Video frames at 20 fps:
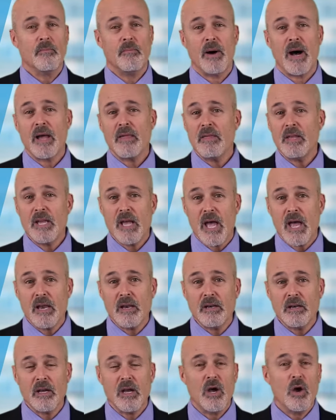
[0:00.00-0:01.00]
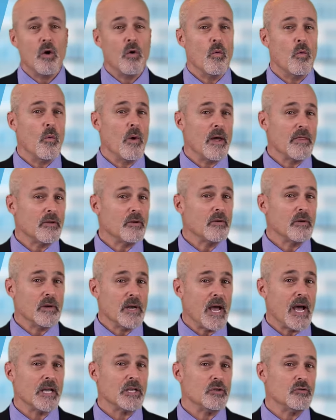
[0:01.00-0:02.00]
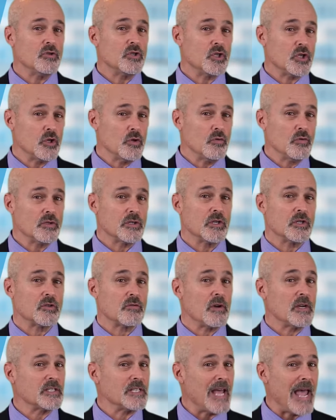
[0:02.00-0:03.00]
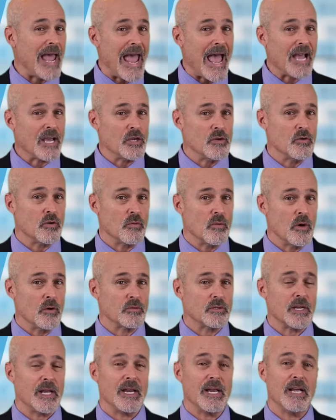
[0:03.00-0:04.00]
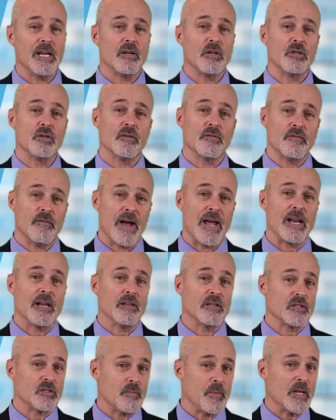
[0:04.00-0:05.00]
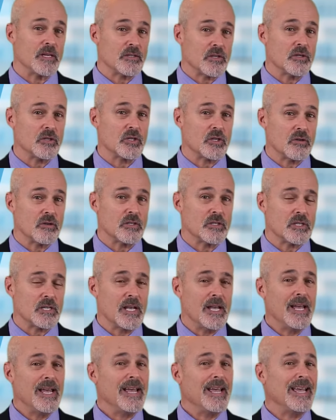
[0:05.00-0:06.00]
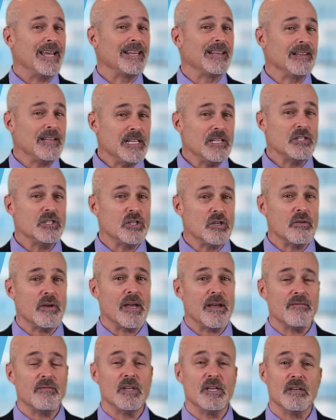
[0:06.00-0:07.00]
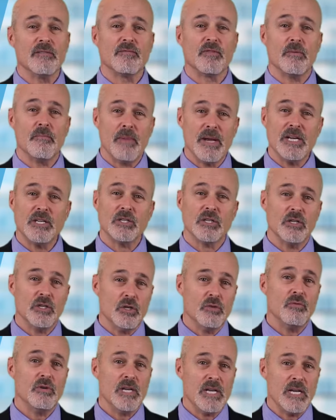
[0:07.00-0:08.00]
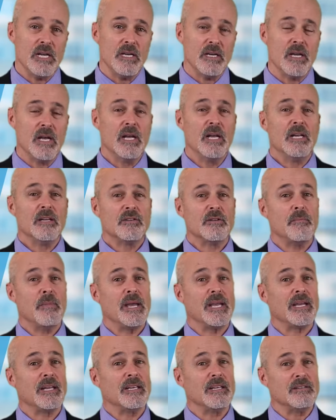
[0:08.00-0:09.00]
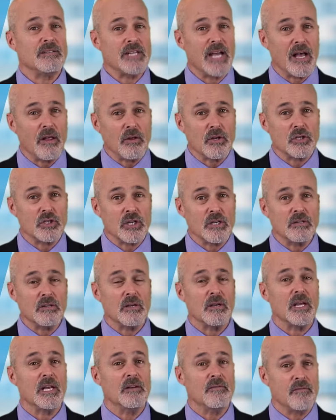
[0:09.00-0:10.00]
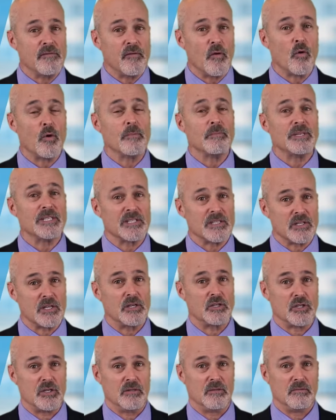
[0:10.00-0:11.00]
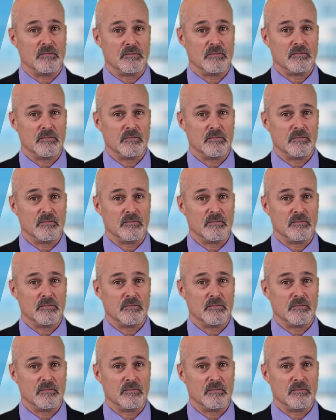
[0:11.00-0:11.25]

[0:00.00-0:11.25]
By the end, whether or not you choose to trust AccuQuote to handle your final expense insurance, at least you'll have the information you need to make an intelligent, informed decision.